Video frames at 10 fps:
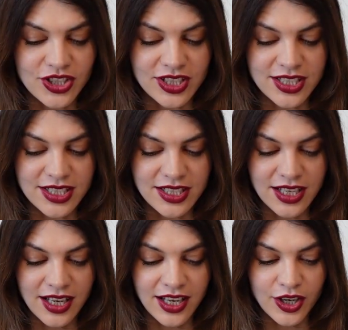
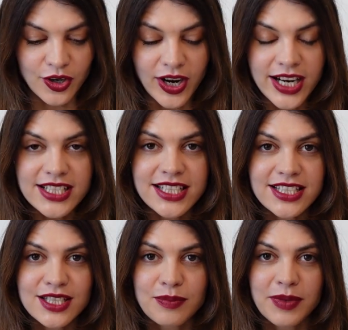just crazy
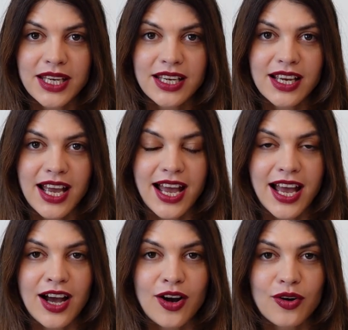to me
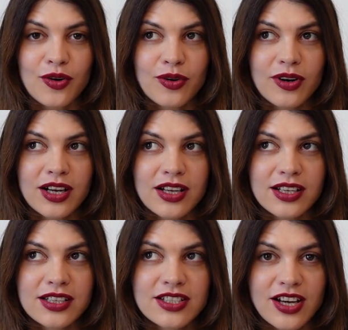how
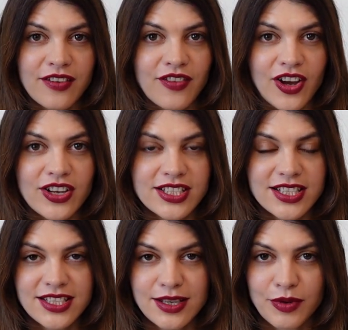diverse
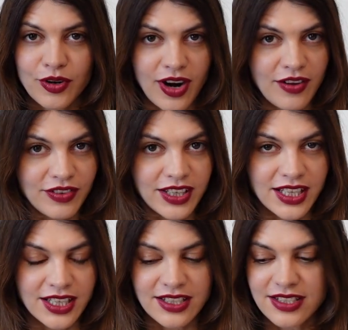the demographic
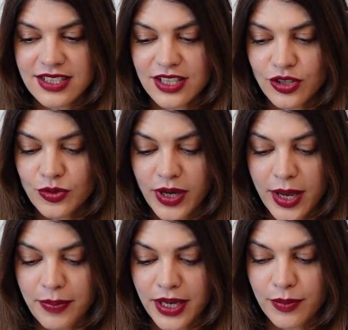is. You'll
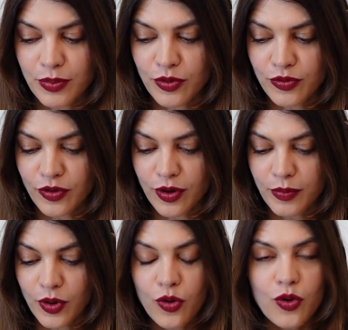get people
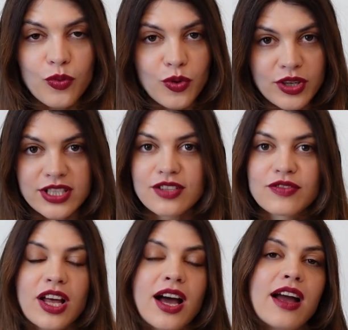from all walks of
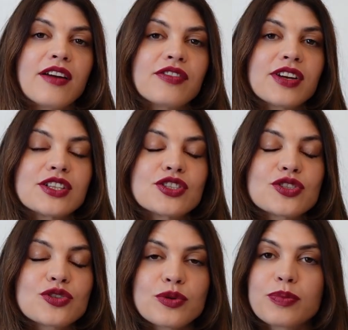life. It's
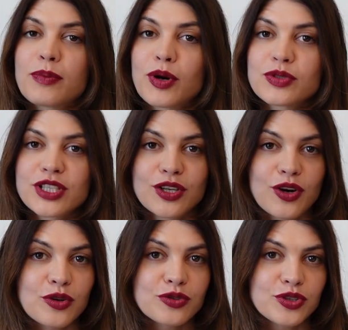super
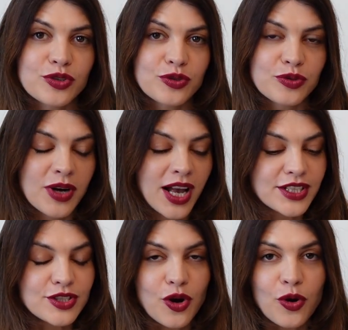multicultural.
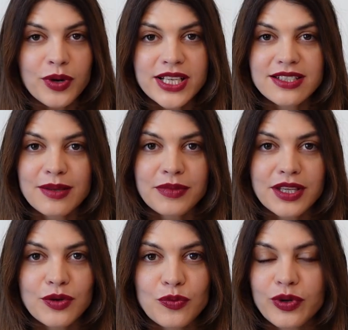There's always
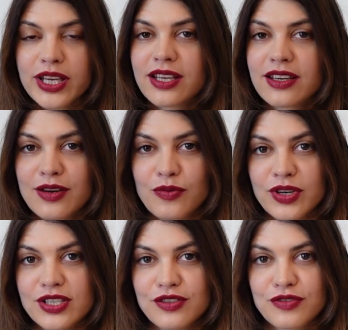something weird and
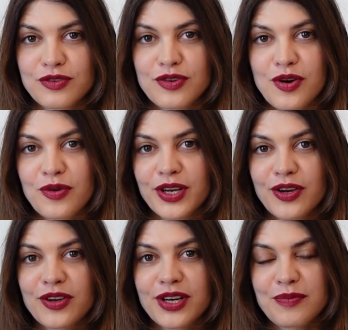wonderful going
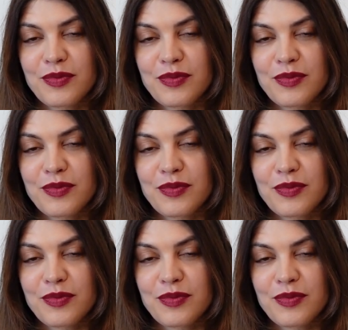on in